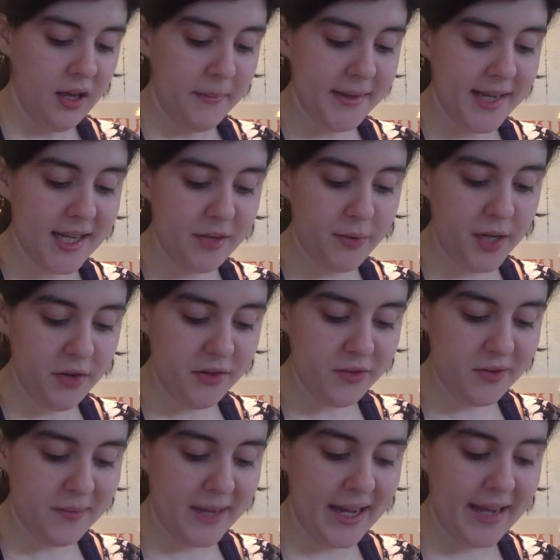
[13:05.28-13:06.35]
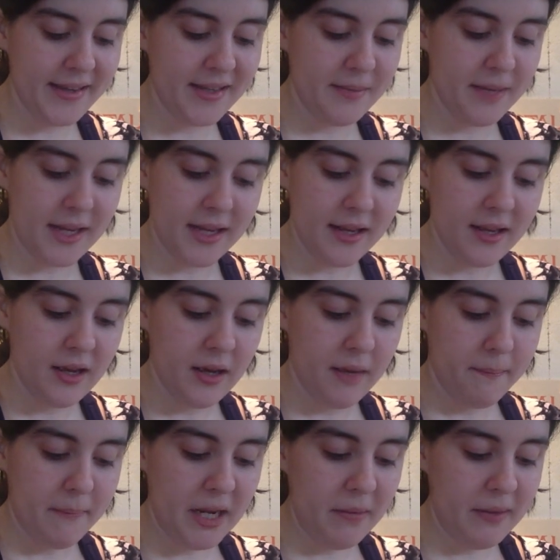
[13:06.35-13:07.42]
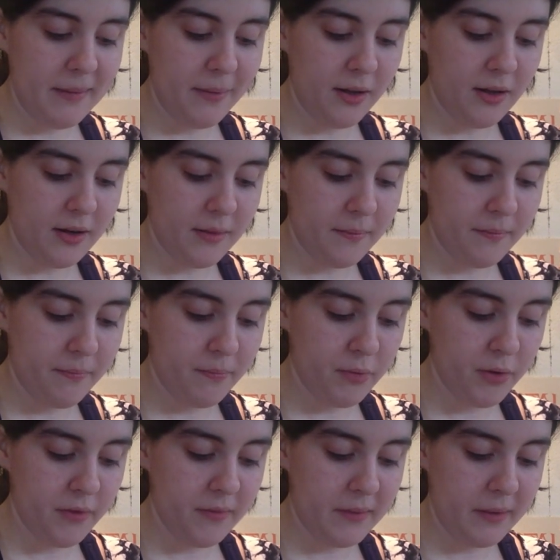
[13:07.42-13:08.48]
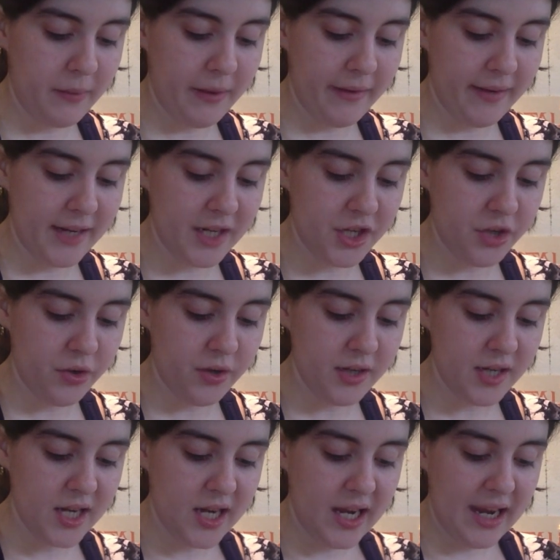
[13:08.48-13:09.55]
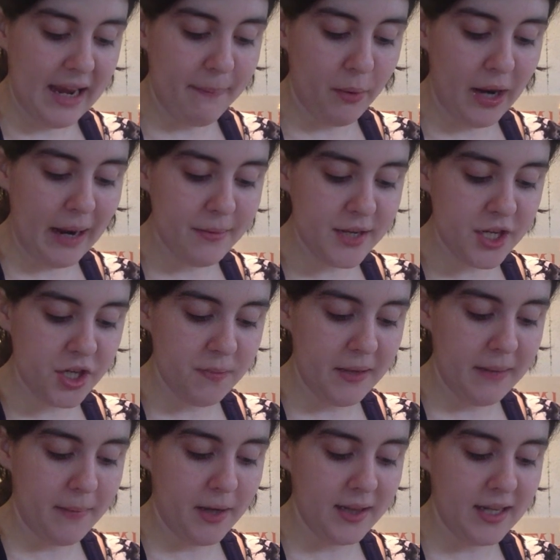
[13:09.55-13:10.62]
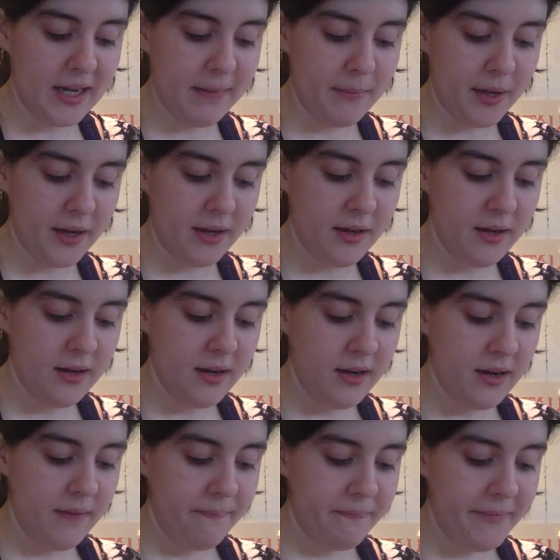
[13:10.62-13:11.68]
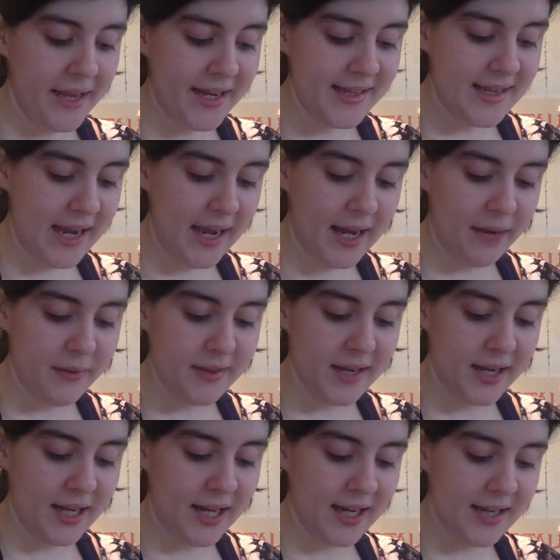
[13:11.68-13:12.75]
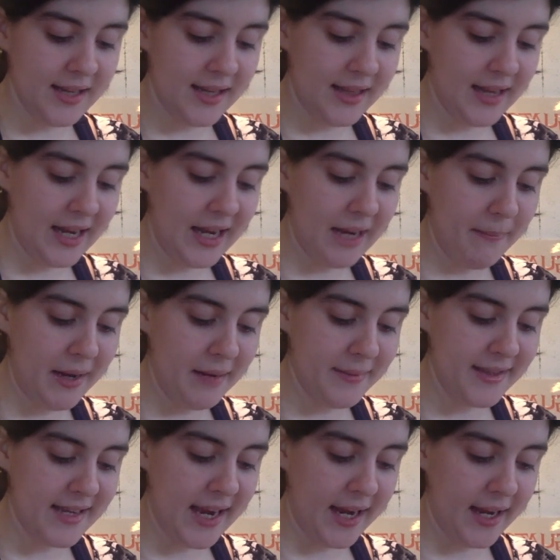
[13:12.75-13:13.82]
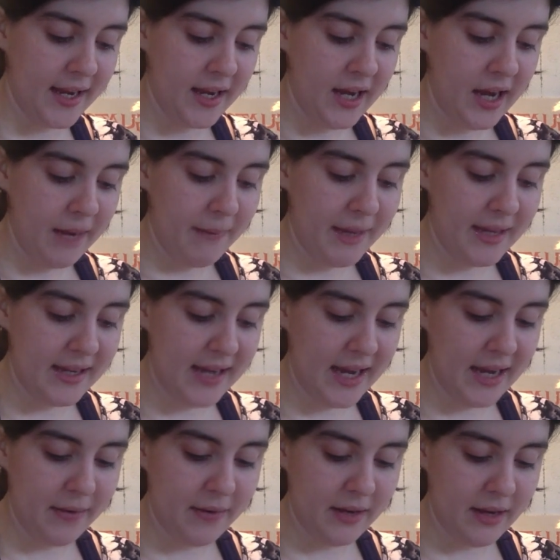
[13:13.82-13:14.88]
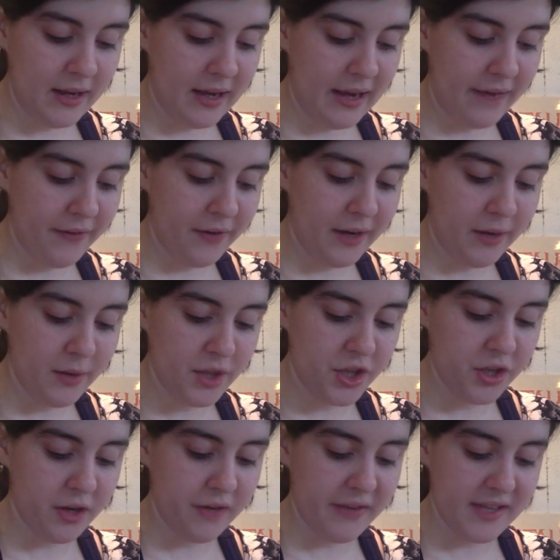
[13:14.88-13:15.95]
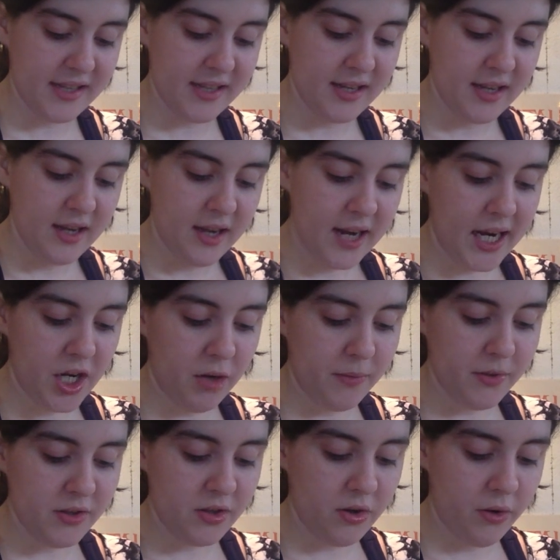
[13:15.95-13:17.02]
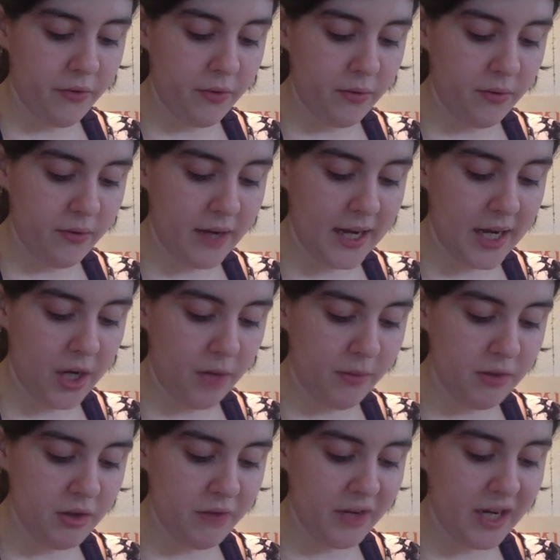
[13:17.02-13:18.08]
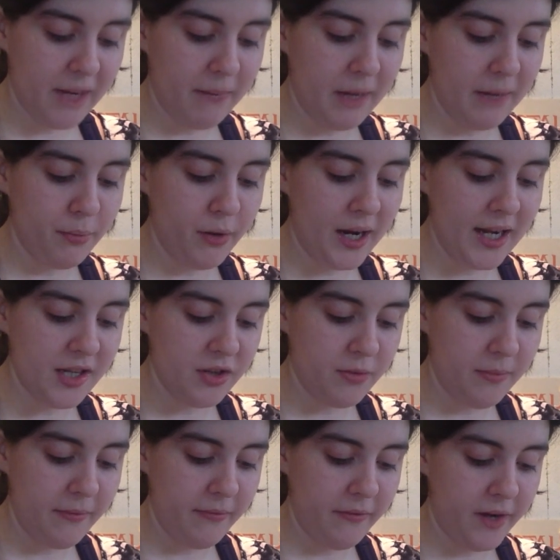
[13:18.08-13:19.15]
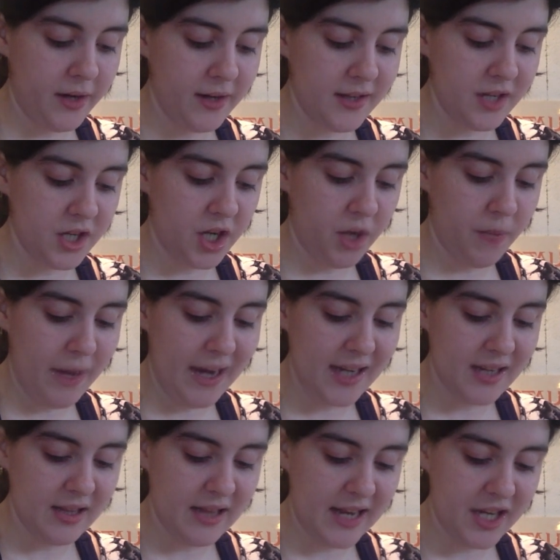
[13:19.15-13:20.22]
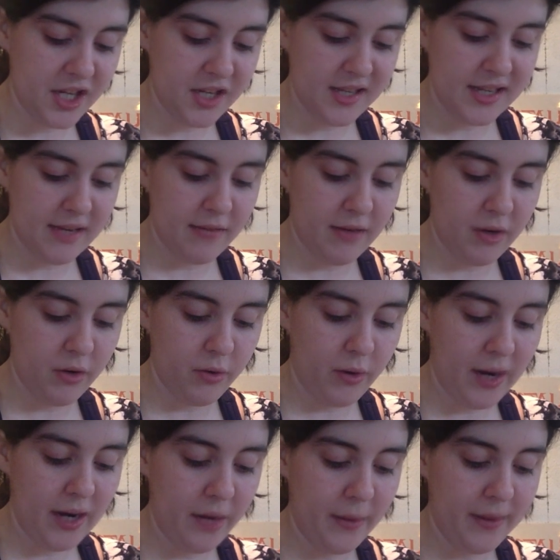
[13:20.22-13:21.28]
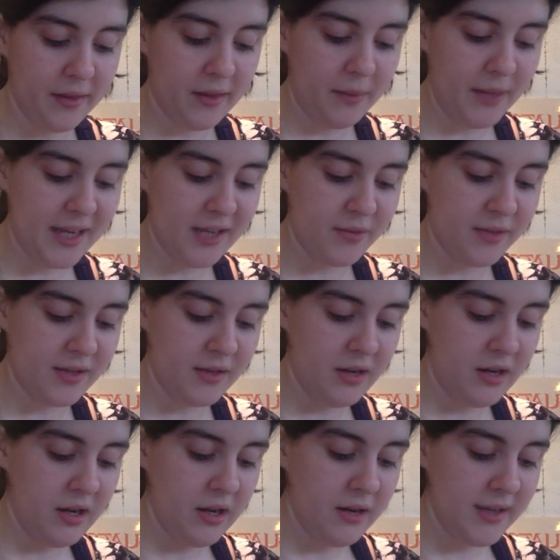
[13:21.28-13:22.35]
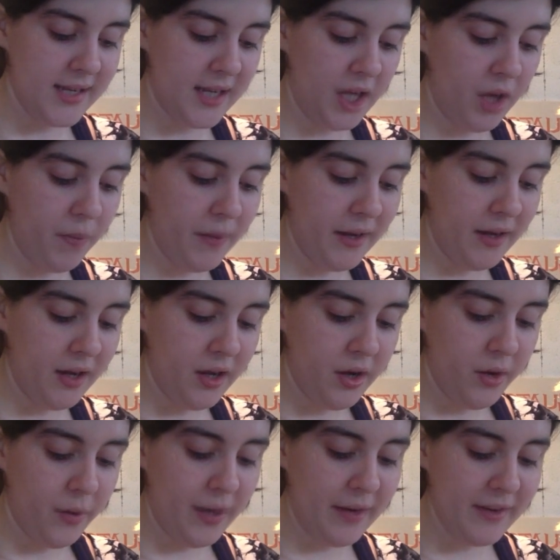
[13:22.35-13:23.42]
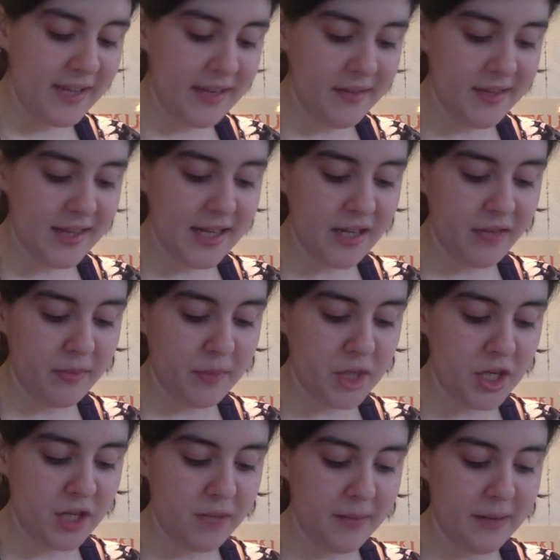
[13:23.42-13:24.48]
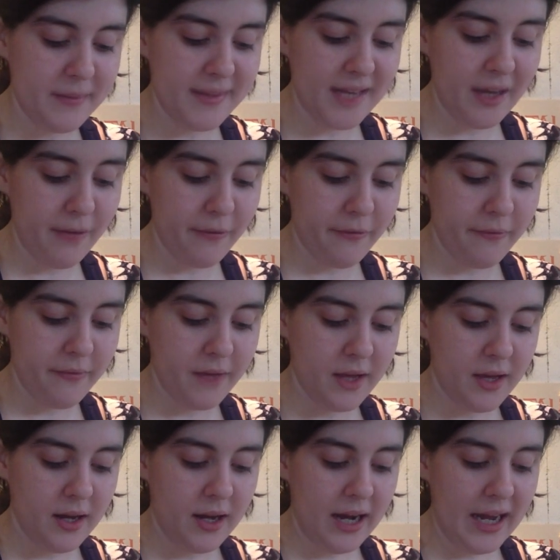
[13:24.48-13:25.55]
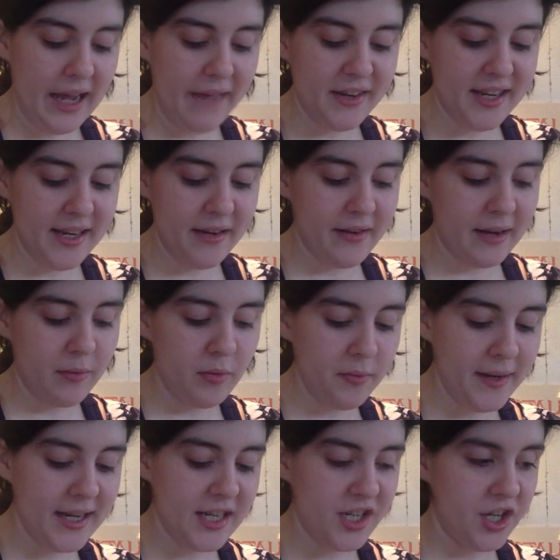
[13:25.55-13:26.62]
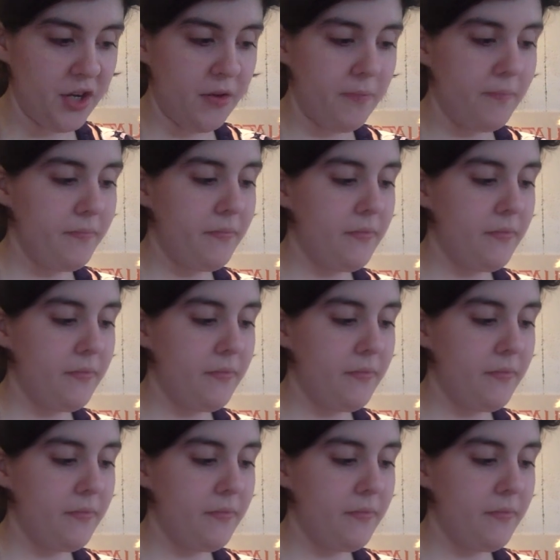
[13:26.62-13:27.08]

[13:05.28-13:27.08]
Besides, what use was my hair to me? Many people are improved by wearing it short, and perhaps I should be among the number. Next day I was inclined to think that I had made a mistake, and by the day I w- after I was sure of it. I had almost over I had almost overcome my pride so far as to go back to the agency and inquire whether the place was still open when I received this letter from the gentleman himself. I have it here, and I will read it to you.